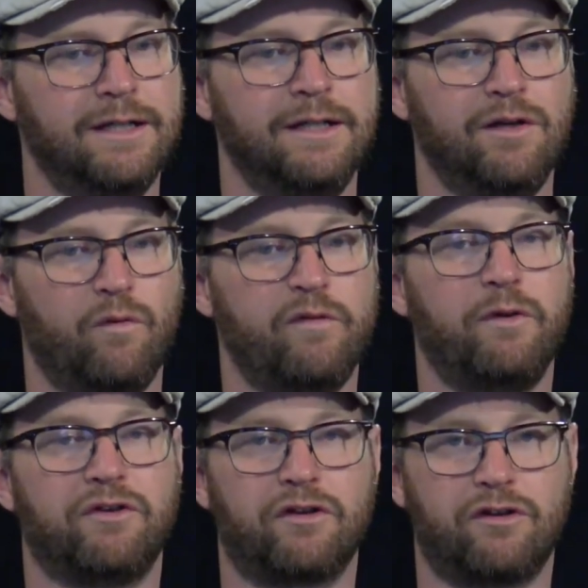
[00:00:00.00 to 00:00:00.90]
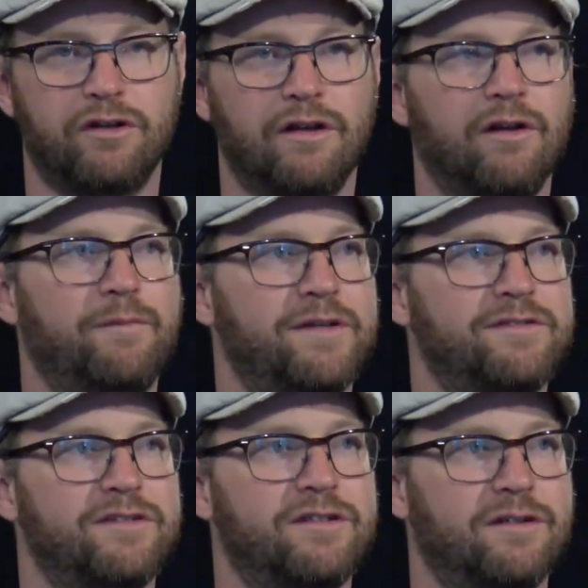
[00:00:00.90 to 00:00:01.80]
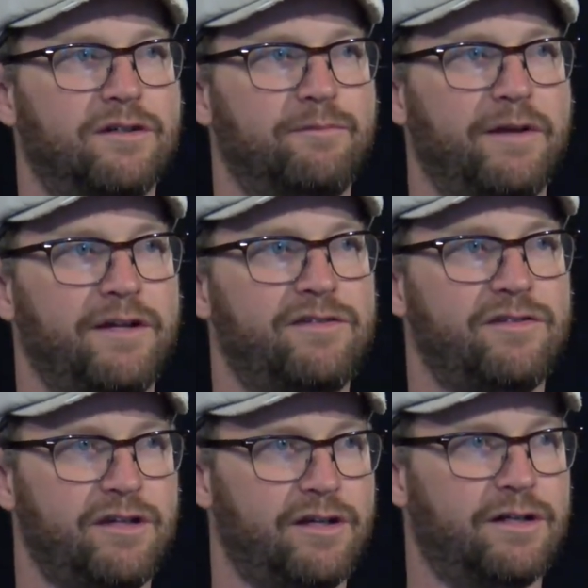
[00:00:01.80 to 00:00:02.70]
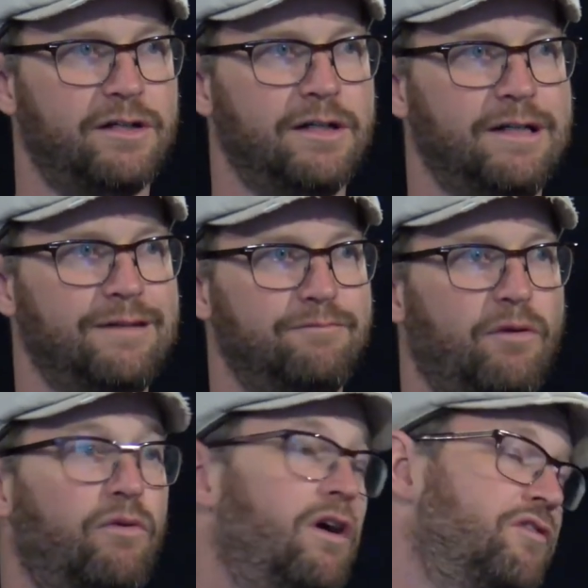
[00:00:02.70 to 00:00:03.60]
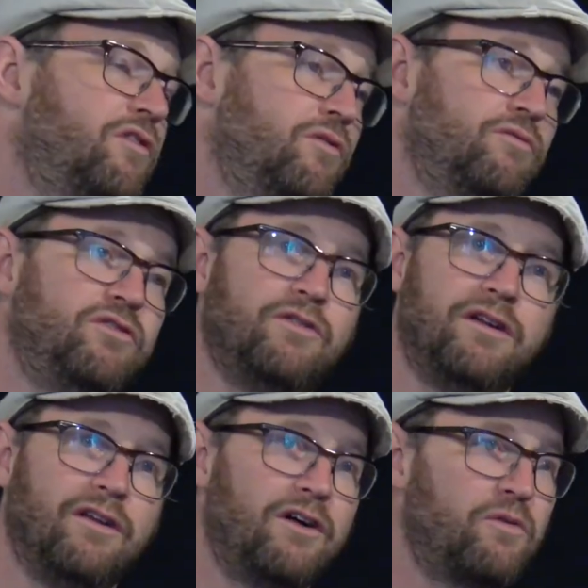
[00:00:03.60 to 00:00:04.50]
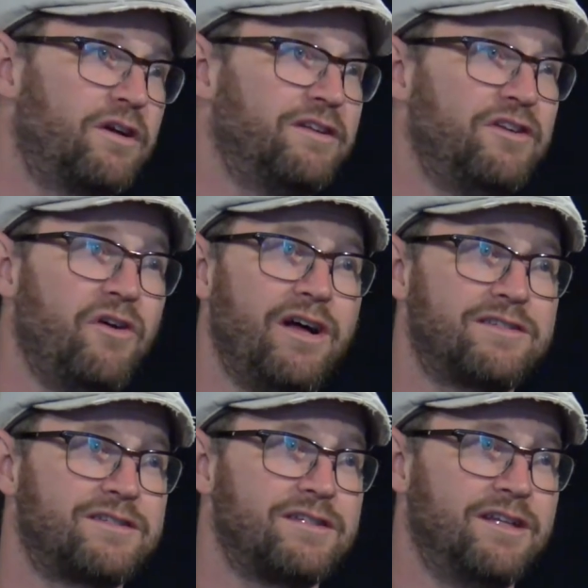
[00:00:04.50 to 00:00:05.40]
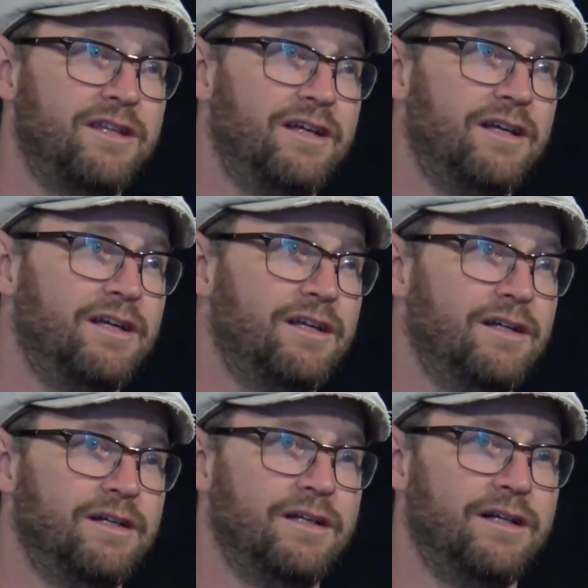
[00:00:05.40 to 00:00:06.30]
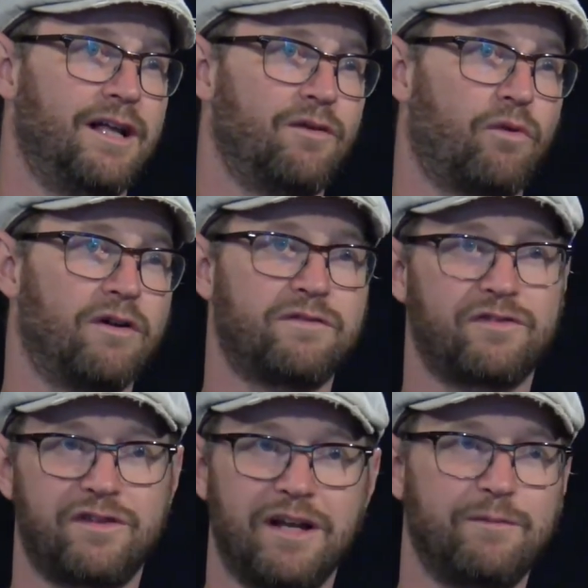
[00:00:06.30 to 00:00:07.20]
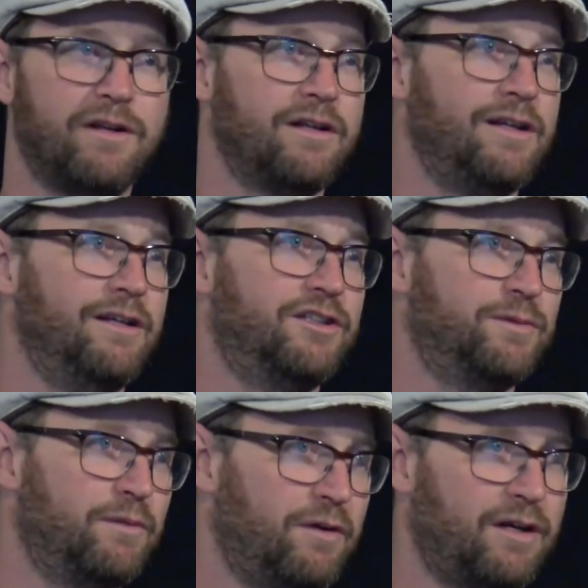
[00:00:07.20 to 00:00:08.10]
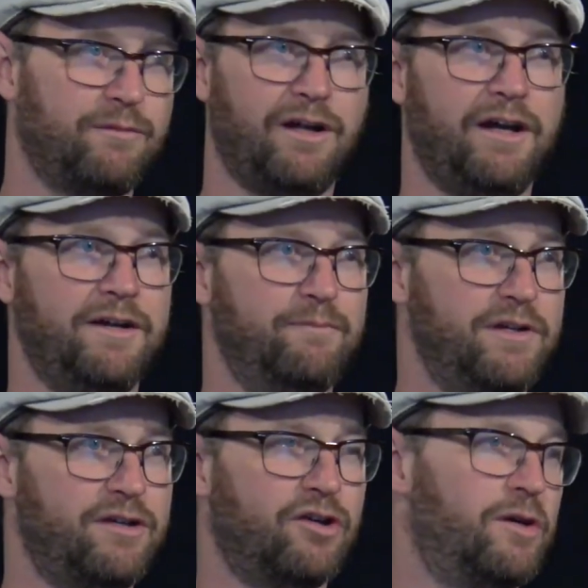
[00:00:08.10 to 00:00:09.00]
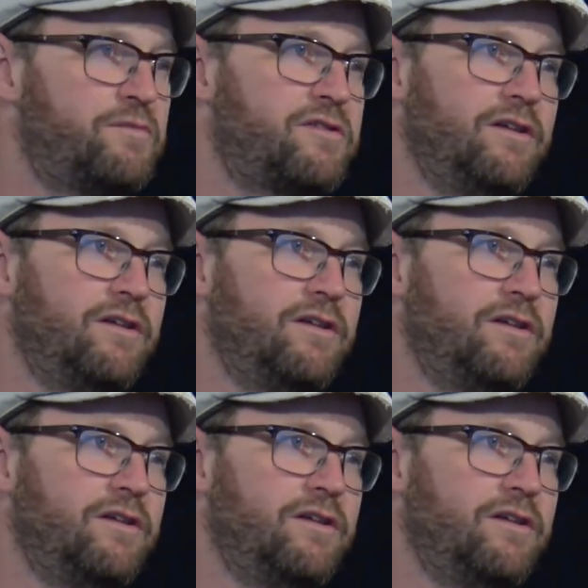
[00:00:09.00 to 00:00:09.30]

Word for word: Yeah. We've built a good little business and a good base here, but we're also doing a lot of work in the U.S. in the in the world of sustainability and triple bottom line and B Corps.